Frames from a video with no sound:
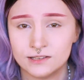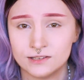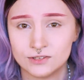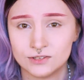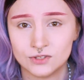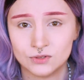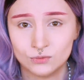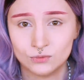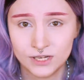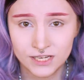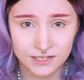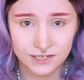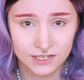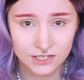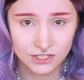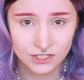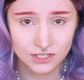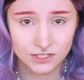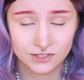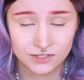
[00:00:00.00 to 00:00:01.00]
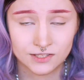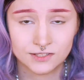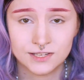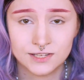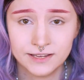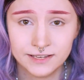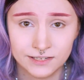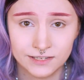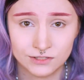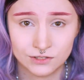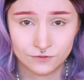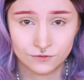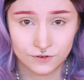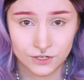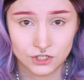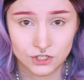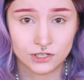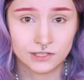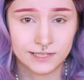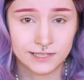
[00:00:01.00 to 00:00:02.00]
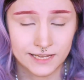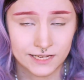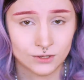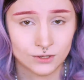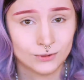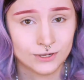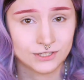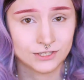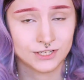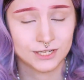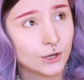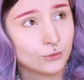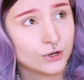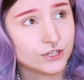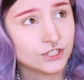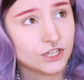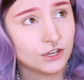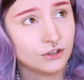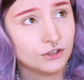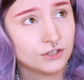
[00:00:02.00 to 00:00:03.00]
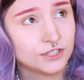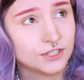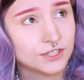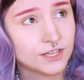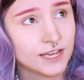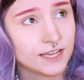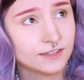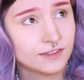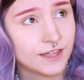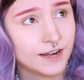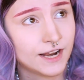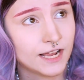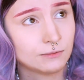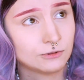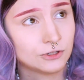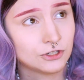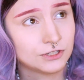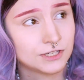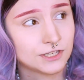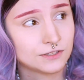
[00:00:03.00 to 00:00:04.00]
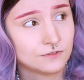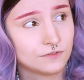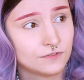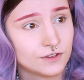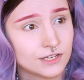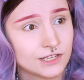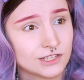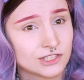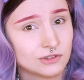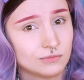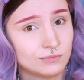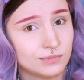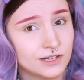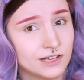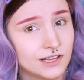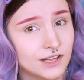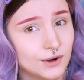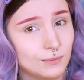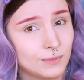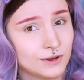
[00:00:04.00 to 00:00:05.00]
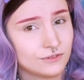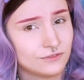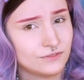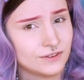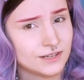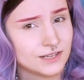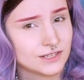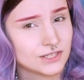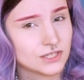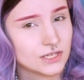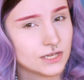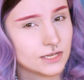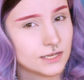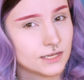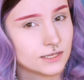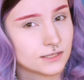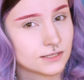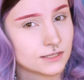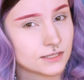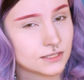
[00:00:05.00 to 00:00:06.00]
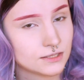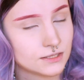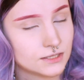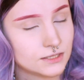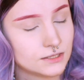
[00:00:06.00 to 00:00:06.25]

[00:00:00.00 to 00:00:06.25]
Swedish is the second official language. I wish I could say that I'm good at Finnish, but my Finnish is